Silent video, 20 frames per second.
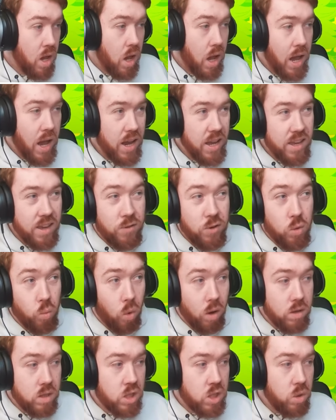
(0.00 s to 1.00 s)
If you
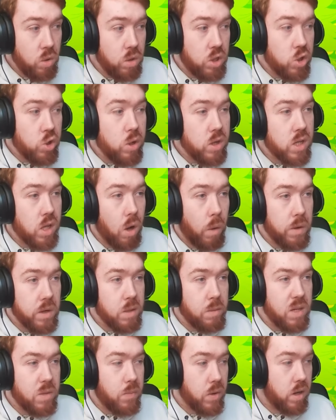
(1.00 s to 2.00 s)
want to, do use the
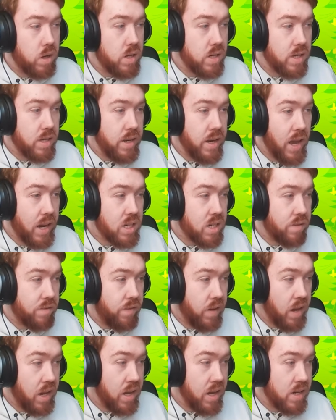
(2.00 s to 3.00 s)
ultimates, because next
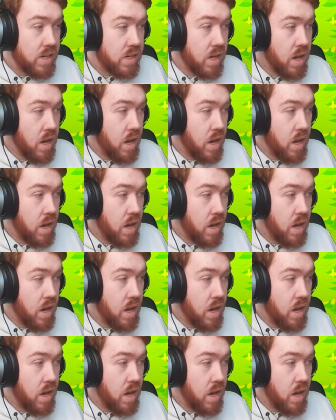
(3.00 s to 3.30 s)
phase